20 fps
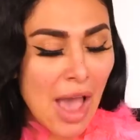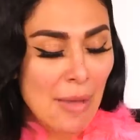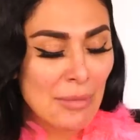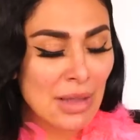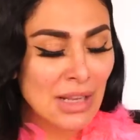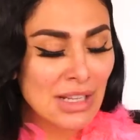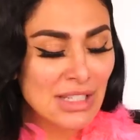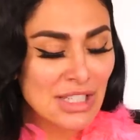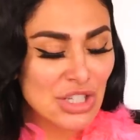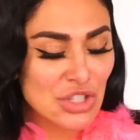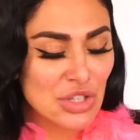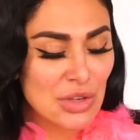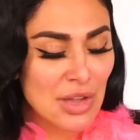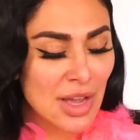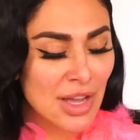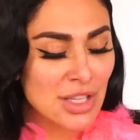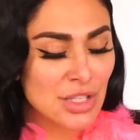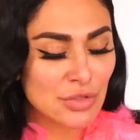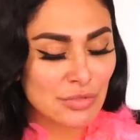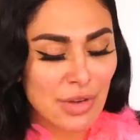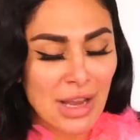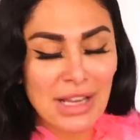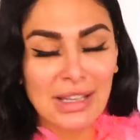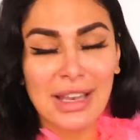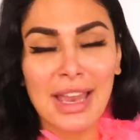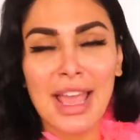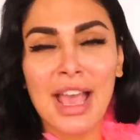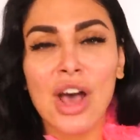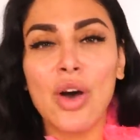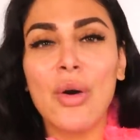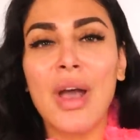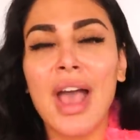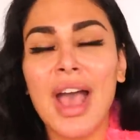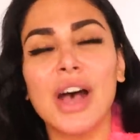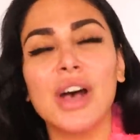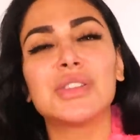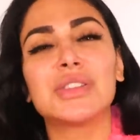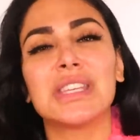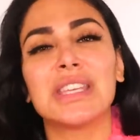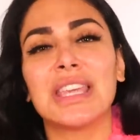I'm going to teach you guys right now
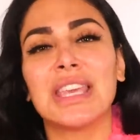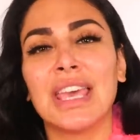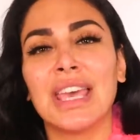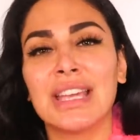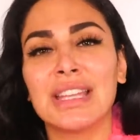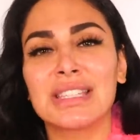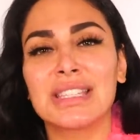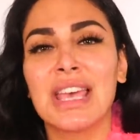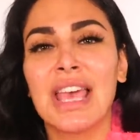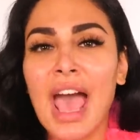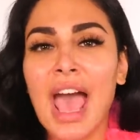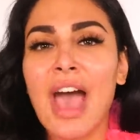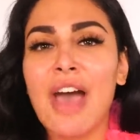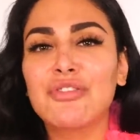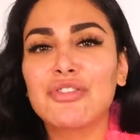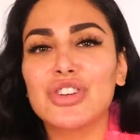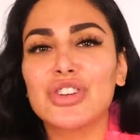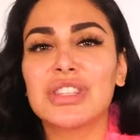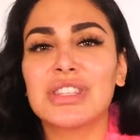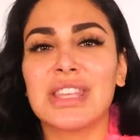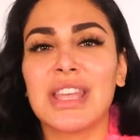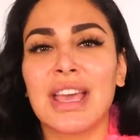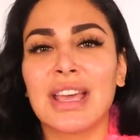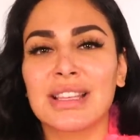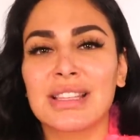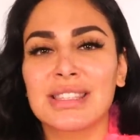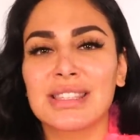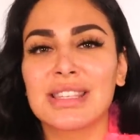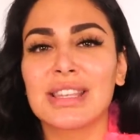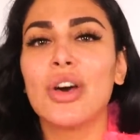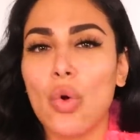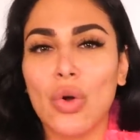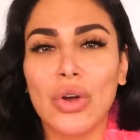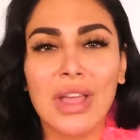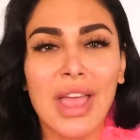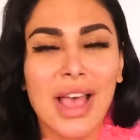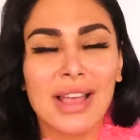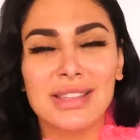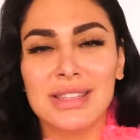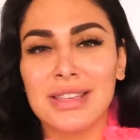how to get after sex
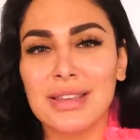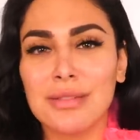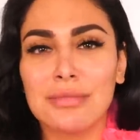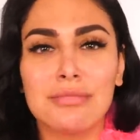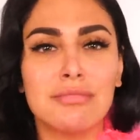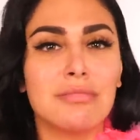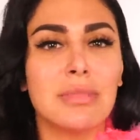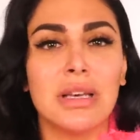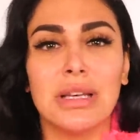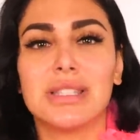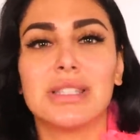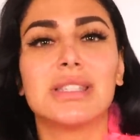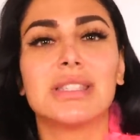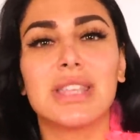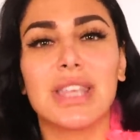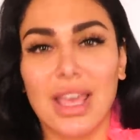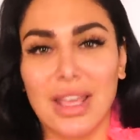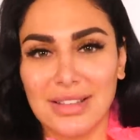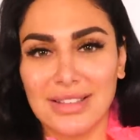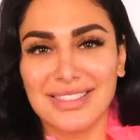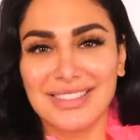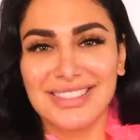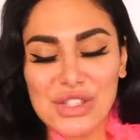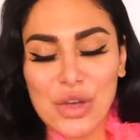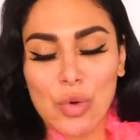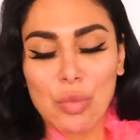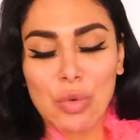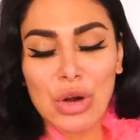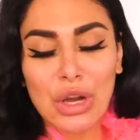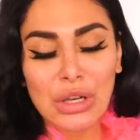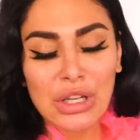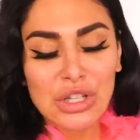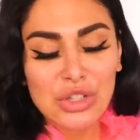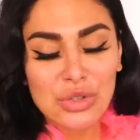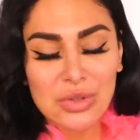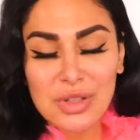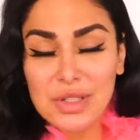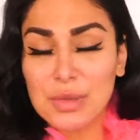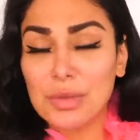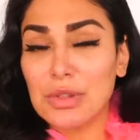orgasm skin. So we're going to
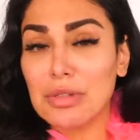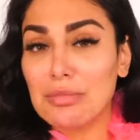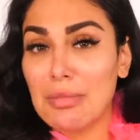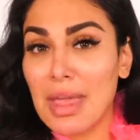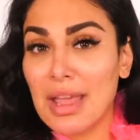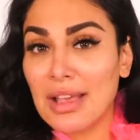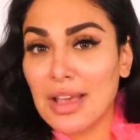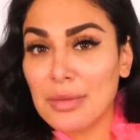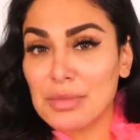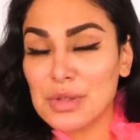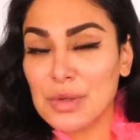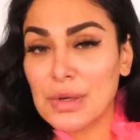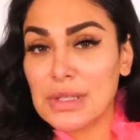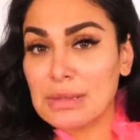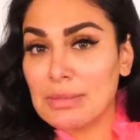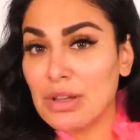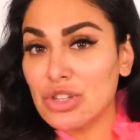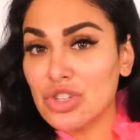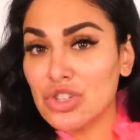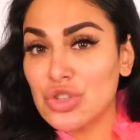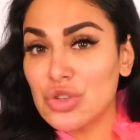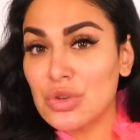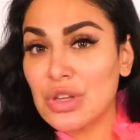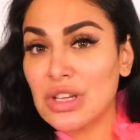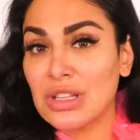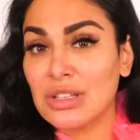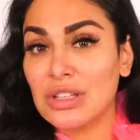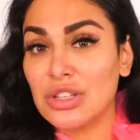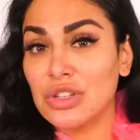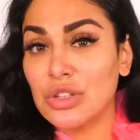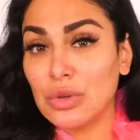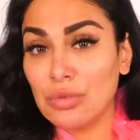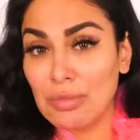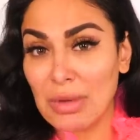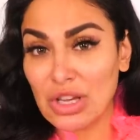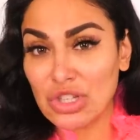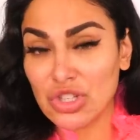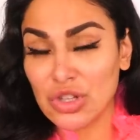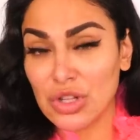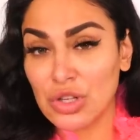do this with makeup. So as much as you can, you know,
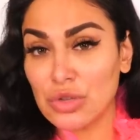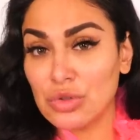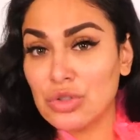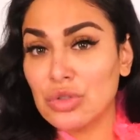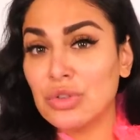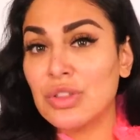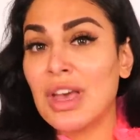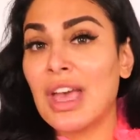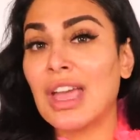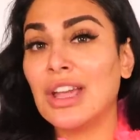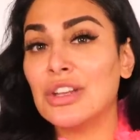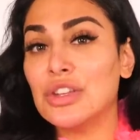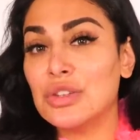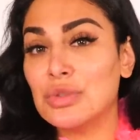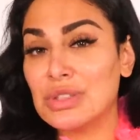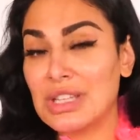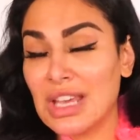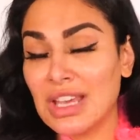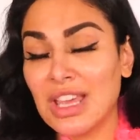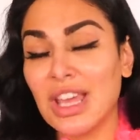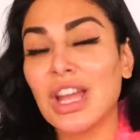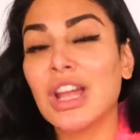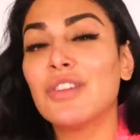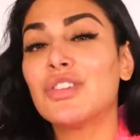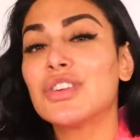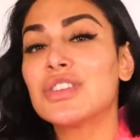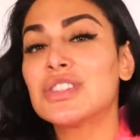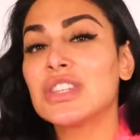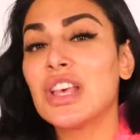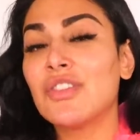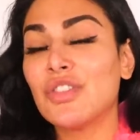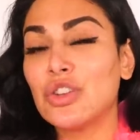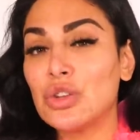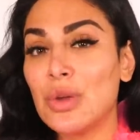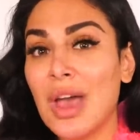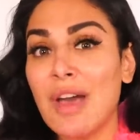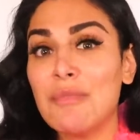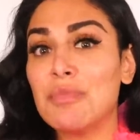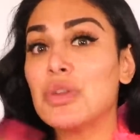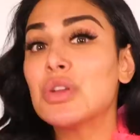make sure that you do that and you take care of yourself and
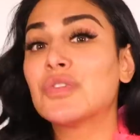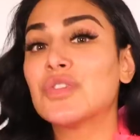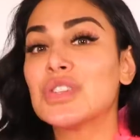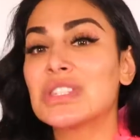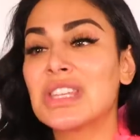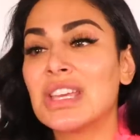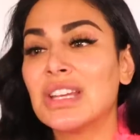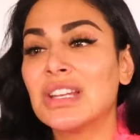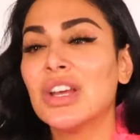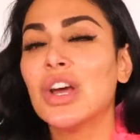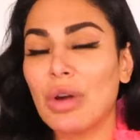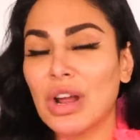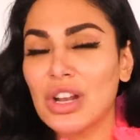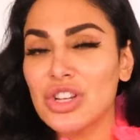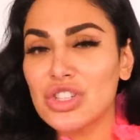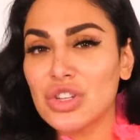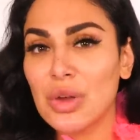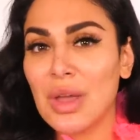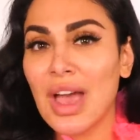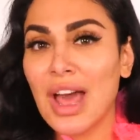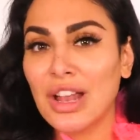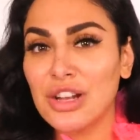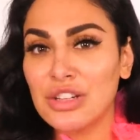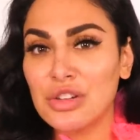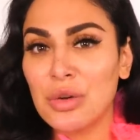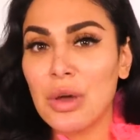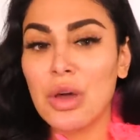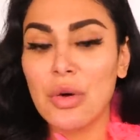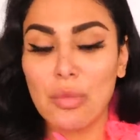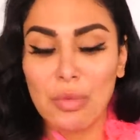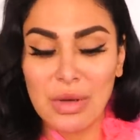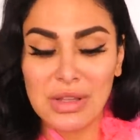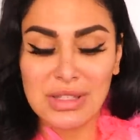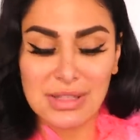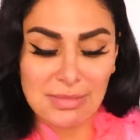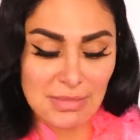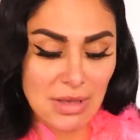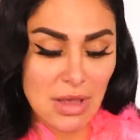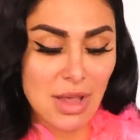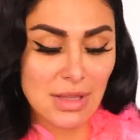you have beautiful skin, we're gonna show you how to do it with
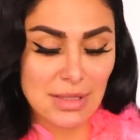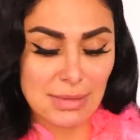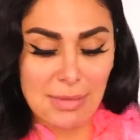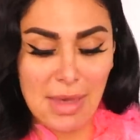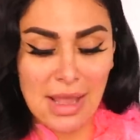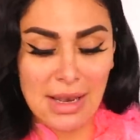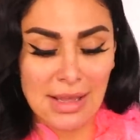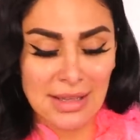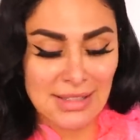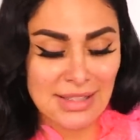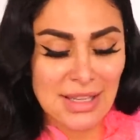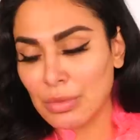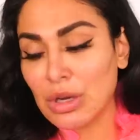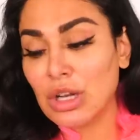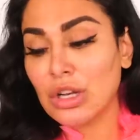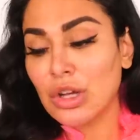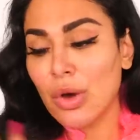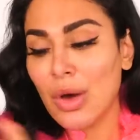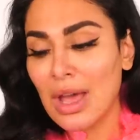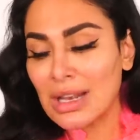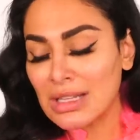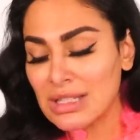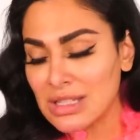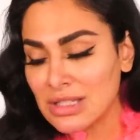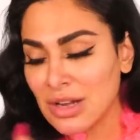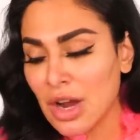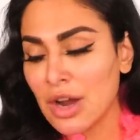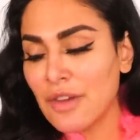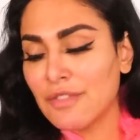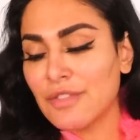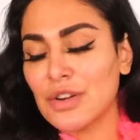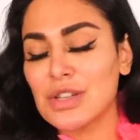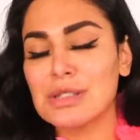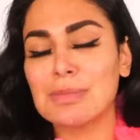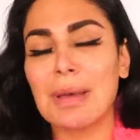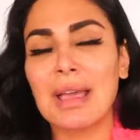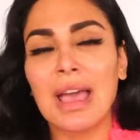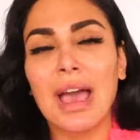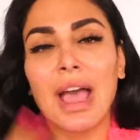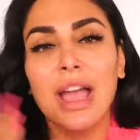some cosmetics. We're gonna go ahead and start first
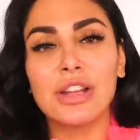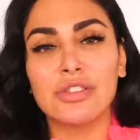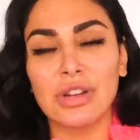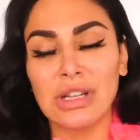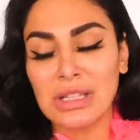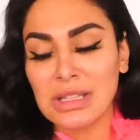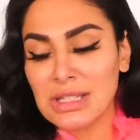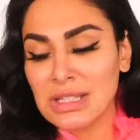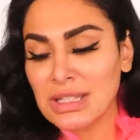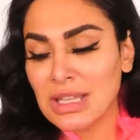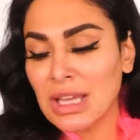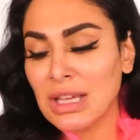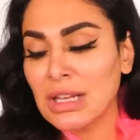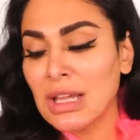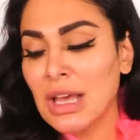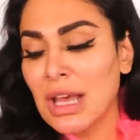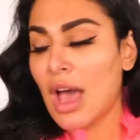by hydrating the skin.